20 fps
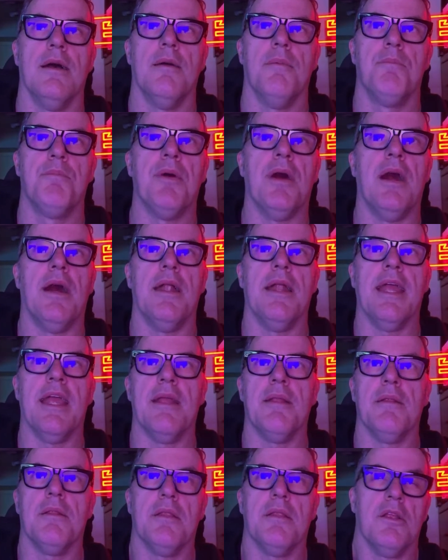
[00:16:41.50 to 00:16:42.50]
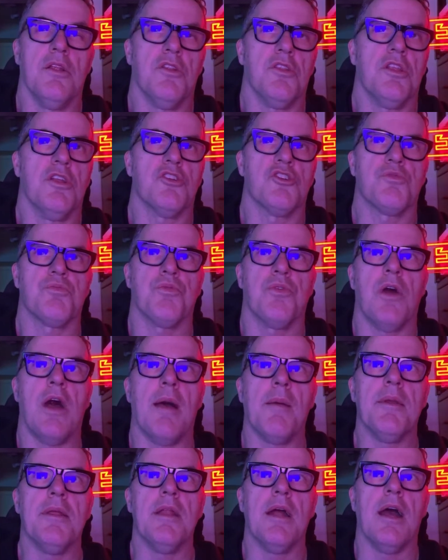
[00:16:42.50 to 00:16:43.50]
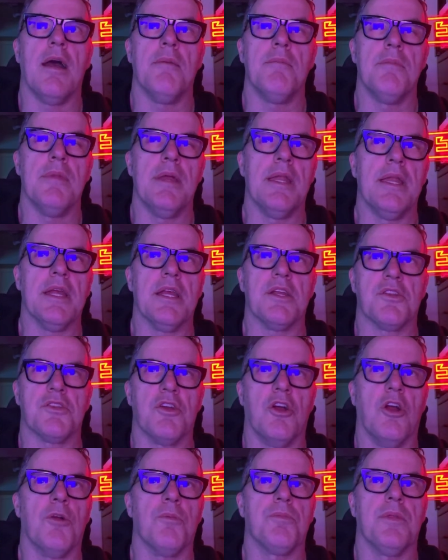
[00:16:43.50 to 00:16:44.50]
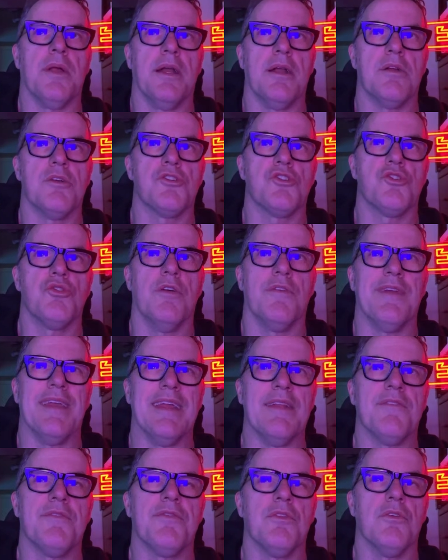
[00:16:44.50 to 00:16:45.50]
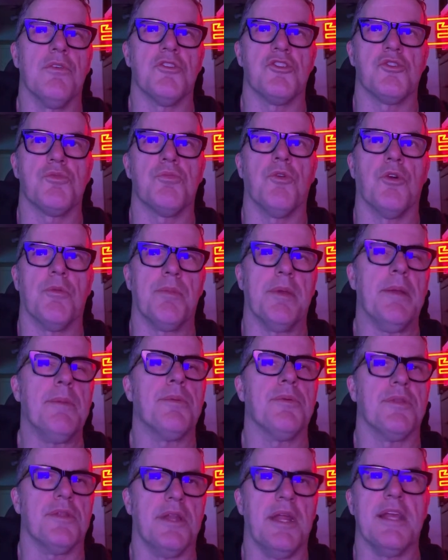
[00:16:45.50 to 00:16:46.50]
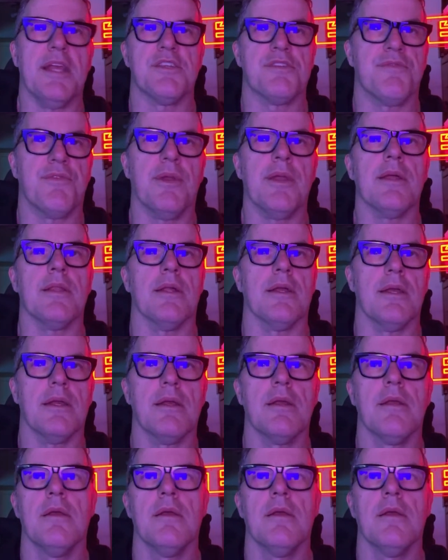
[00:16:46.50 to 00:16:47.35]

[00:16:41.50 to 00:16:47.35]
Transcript: But there's probably not many guitar players who have influenced more people than Ace Frehley.